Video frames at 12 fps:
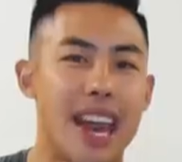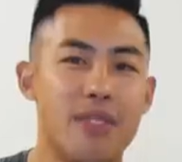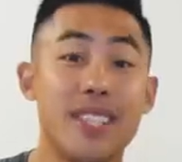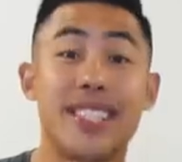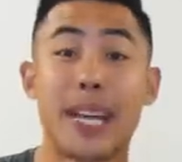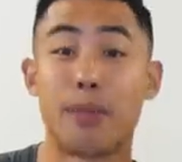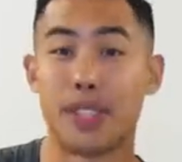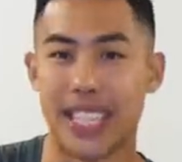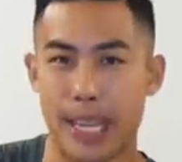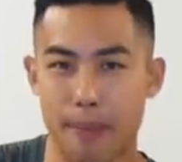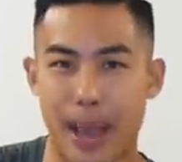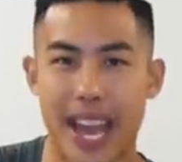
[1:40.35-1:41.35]
Every step you
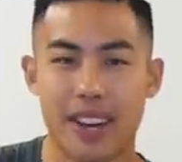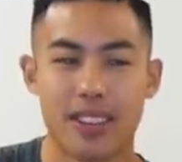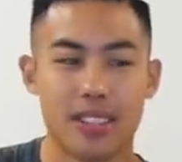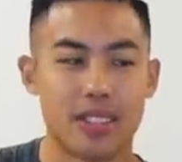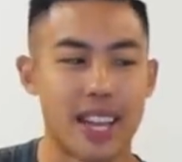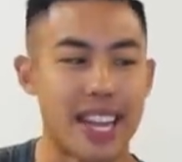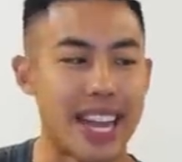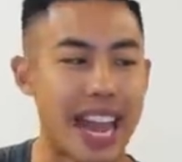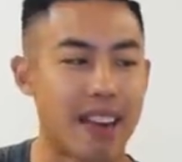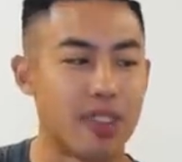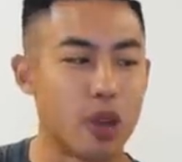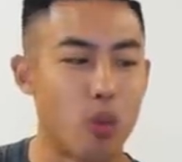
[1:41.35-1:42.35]
take matters and
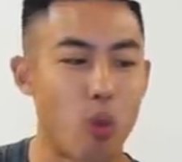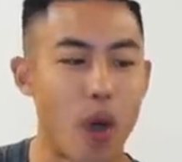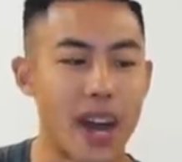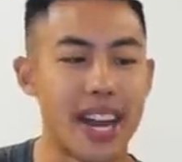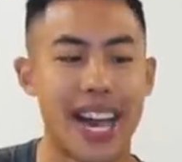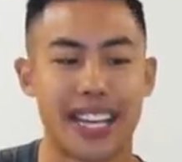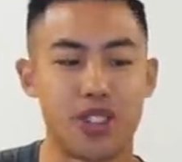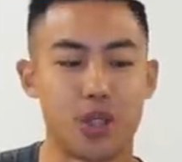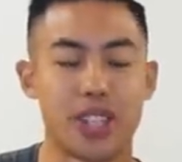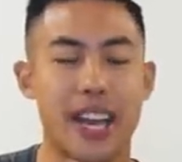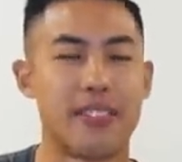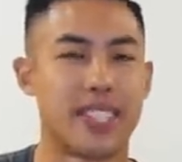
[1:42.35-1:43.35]
every 100th of a